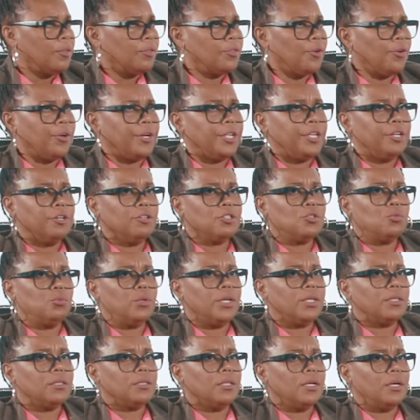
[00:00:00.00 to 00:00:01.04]
30 years
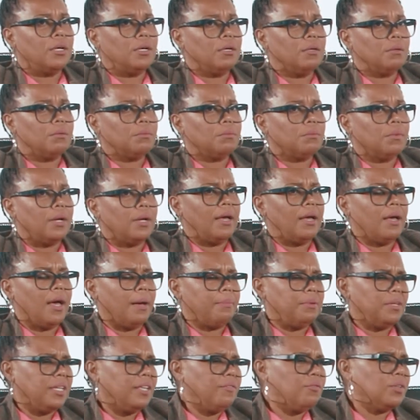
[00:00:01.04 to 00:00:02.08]
with uh,
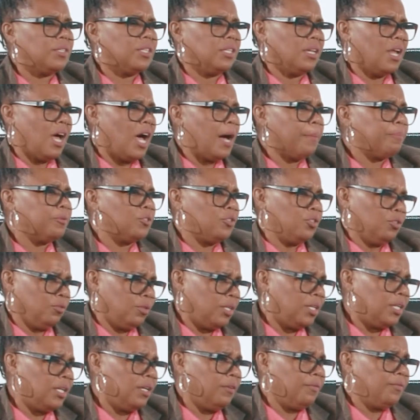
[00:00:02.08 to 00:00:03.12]
I believe with an
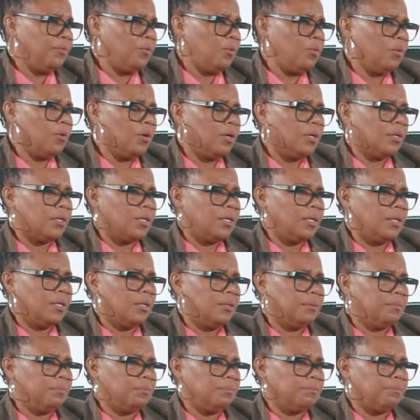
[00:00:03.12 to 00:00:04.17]
opportunity for
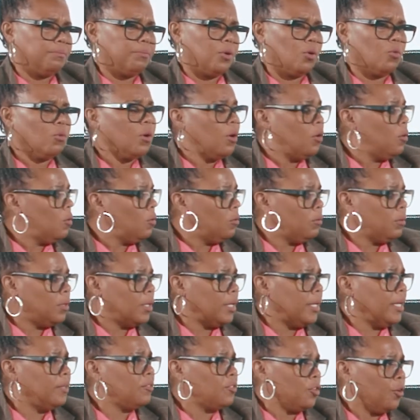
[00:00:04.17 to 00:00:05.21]
um, parole
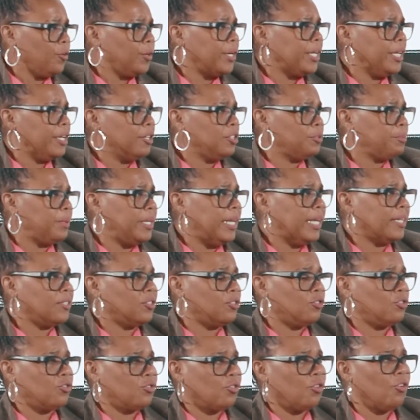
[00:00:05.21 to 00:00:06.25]
in 30 years, but he has
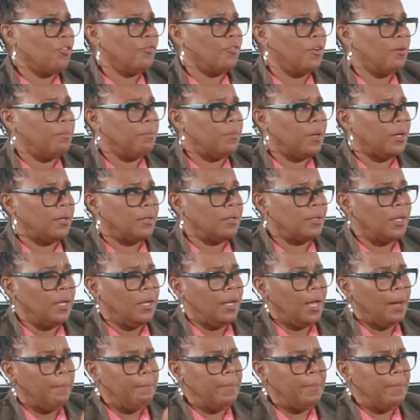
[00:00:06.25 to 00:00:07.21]
to serve a, a, a